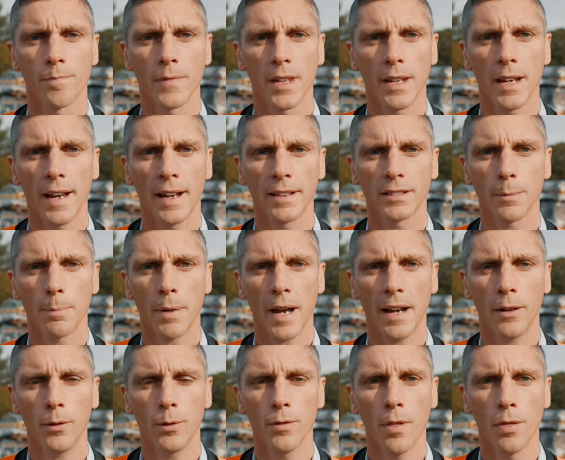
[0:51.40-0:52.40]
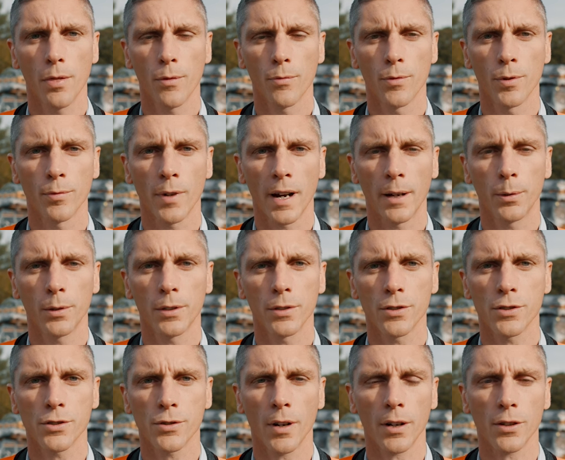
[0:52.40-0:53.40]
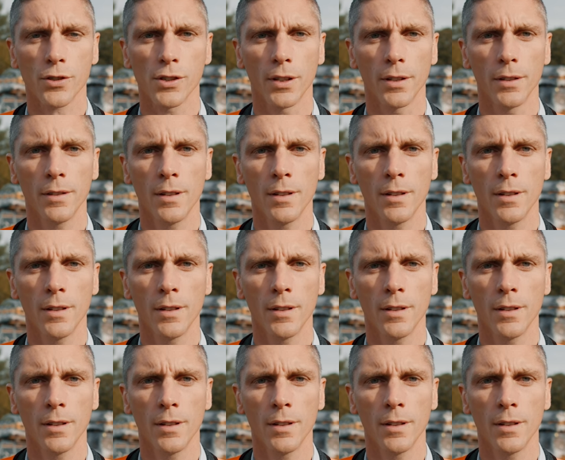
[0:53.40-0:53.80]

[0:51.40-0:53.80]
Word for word: It has a pale through rail construction,